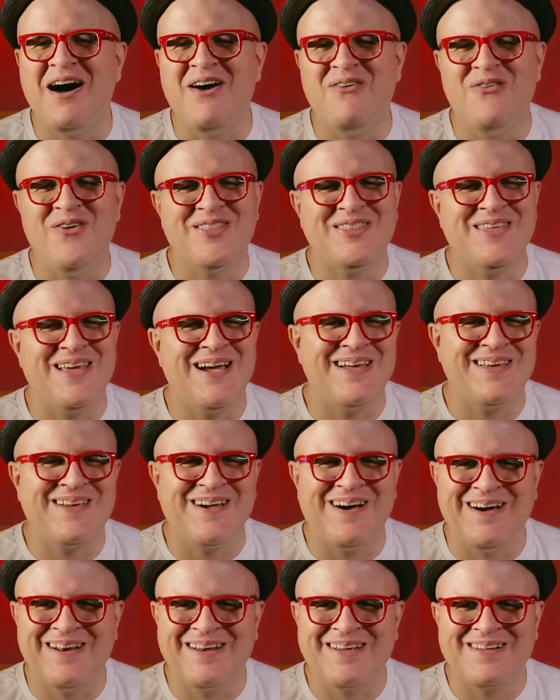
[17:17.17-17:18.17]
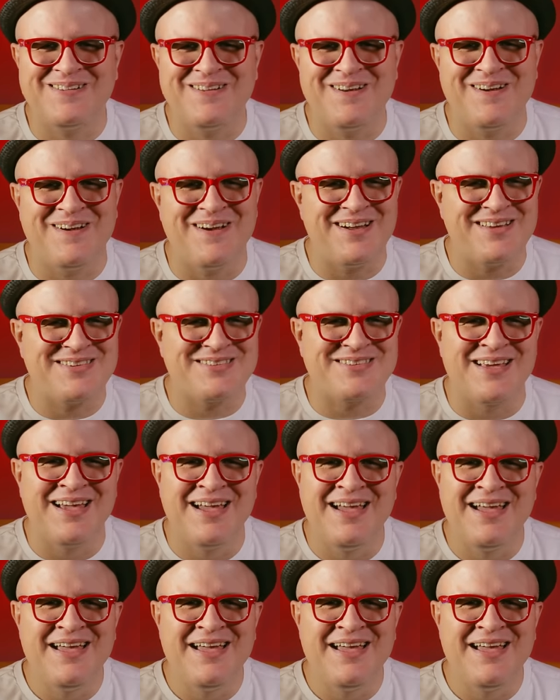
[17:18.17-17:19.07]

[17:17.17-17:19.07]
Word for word: off at the iconic lyrics.